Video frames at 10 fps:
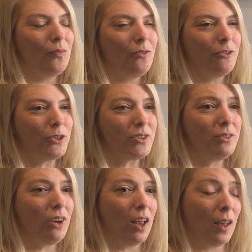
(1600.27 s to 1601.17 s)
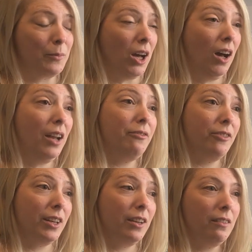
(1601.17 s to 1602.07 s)
First of all, I'm
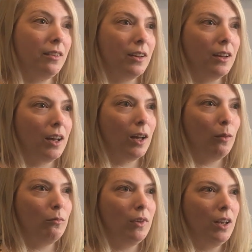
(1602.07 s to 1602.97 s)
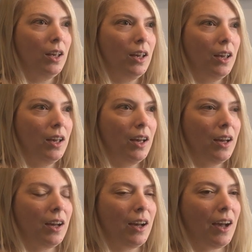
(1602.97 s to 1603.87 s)
confident.
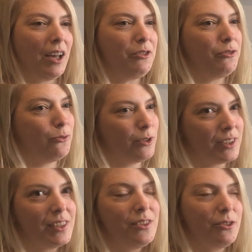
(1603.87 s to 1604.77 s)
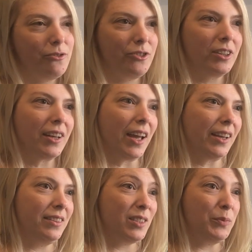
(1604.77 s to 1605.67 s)
I really do feel like I
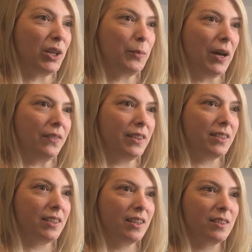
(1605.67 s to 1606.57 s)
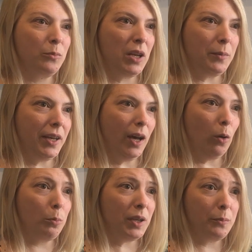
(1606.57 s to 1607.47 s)
can speak about these things and maybe
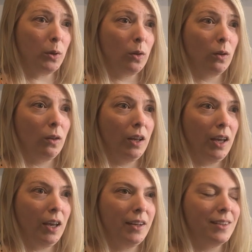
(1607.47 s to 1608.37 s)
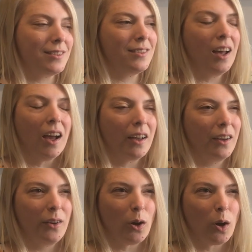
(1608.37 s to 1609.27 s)
help people, and it's not
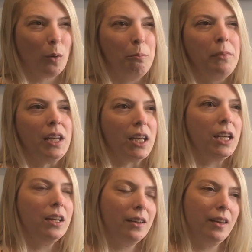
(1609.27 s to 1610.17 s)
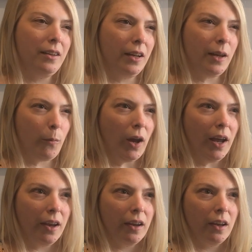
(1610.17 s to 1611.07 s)
going to hurt me in any way.